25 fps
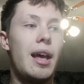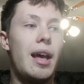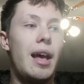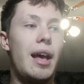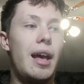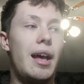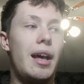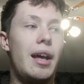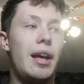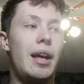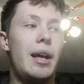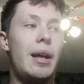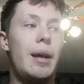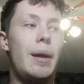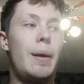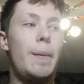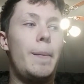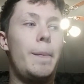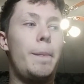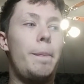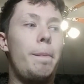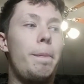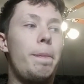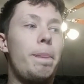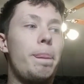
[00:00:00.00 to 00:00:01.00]

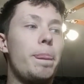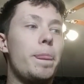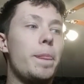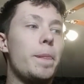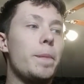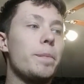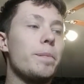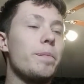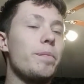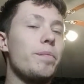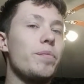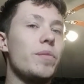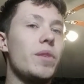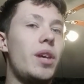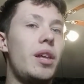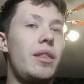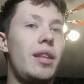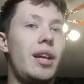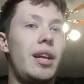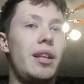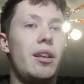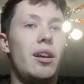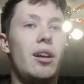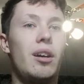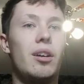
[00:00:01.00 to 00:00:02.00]
and
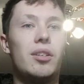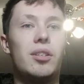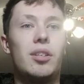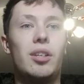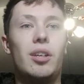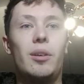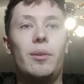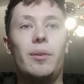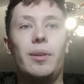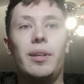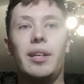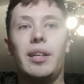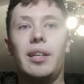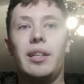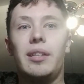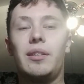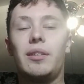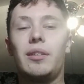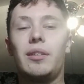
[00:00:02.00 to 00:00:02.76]
then also